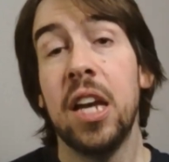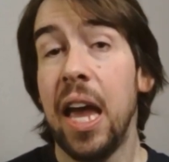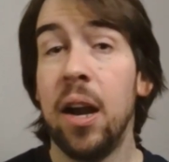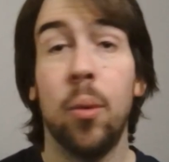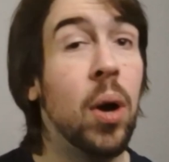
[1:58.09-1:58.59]

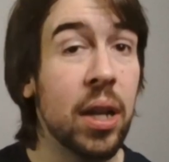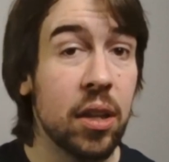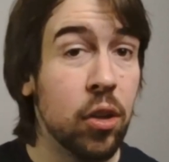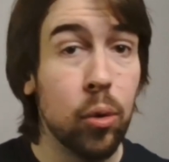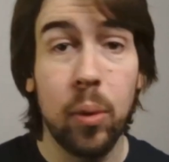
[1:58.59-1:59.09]
And I
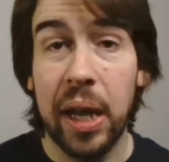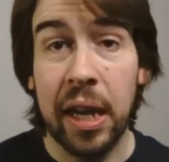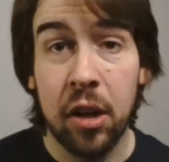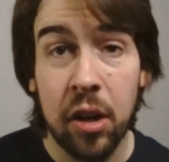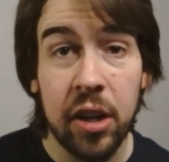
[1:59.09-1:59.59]
want to
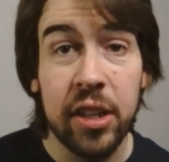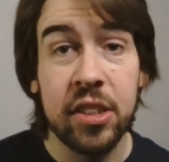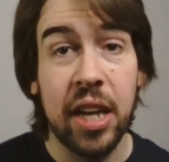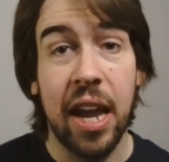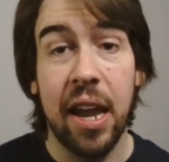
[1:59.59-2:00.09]
encourage